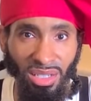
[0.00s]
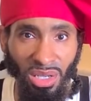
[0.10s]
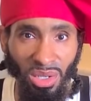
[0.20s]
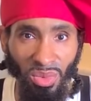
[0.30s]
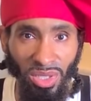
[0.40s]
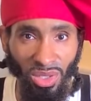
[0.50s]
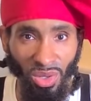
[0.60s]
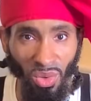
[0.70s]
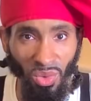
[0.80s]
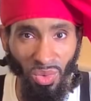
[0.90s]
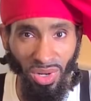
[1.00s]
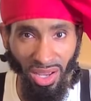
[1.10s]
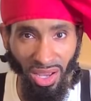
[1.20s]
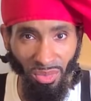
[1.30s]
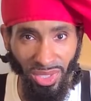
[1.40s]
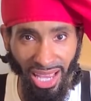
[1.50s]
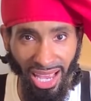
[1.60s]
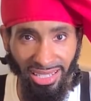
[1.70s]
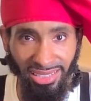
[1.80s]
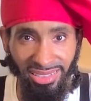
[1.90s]
with the
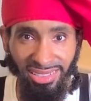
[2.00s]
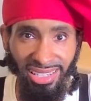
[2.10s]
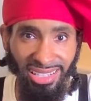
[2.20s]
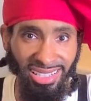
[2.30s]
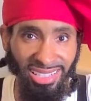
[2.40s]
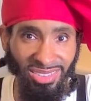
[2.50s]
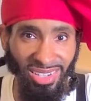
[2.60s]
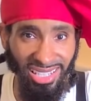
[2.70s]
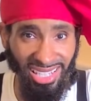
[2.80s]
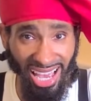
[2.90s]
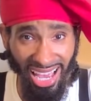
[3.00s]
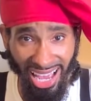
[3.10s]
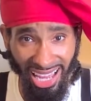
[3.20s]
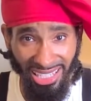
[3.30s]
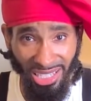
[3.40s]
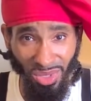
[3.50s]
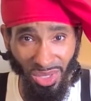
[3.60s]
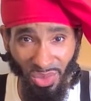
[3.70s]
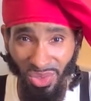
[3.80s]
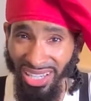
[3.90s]
ice, and then you add the hot liquid
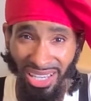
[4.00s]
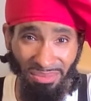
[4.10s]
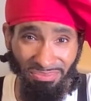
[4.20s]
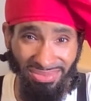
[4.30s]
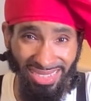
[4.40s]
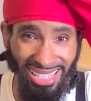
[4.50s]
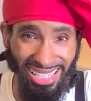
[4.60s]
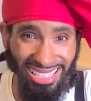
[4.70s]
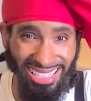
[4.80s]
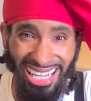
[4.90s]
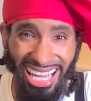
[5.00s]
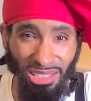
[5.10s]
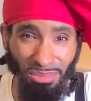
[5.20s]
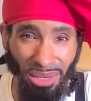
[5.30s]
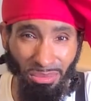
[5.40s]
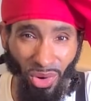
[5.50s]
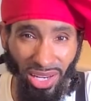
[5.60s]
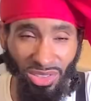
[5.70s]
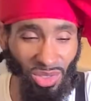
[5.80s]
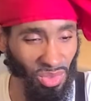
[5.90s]
to it, the glass might
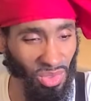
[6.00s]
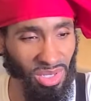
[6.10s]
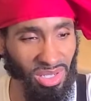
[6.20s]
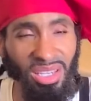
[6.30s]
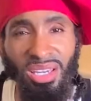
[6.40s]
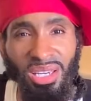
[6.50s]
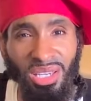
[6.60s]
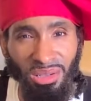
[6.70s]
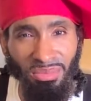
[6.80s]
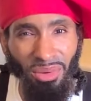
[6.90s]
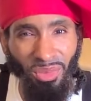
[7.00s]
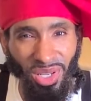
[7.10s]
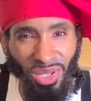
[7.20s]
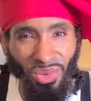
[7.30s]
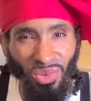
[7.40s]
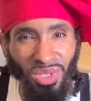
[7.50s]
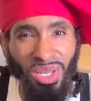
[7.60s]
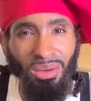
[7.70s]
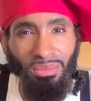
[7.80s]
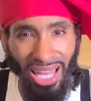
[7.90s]
break. So you might want to use
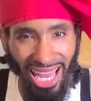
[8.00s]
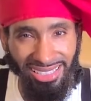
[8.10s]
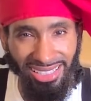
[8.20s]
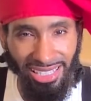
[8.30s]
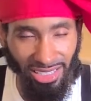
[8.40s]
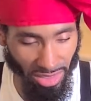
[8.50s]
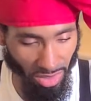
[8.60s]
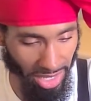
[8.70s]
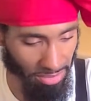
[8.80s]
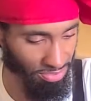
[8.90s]
plastic. All right.